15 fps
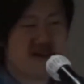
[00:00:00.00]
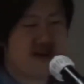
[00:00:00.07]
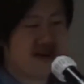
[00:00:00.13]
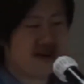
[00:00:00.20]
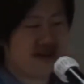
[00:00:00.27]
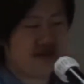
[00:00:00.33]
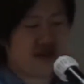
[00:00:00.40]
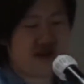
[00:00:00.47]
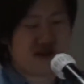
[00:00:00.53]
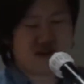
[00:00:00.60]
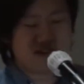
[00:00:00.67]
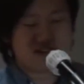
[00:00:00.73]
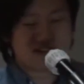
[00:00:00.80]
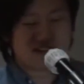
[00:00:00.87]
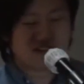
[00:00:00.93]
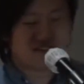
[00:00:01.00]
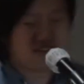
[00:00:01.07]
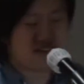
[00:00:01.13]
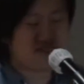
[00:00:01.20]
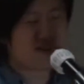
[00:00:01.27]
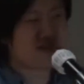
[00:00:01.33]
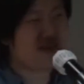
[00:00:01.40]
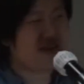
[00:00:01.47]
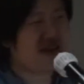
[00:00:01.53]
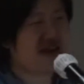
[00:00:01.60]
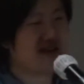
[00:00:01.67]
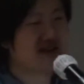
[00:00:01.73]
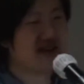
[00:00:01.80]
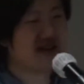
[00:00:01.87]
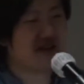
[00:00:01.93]
Amen. His love never
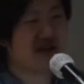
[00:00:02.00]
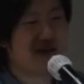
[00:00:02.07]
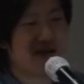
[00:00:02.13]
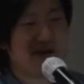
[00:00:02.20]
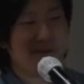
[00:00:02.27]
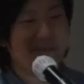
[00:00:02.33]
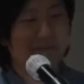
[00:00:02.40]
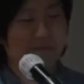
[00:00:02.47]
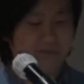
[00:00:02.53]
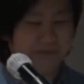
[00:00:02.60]
fails. Amen.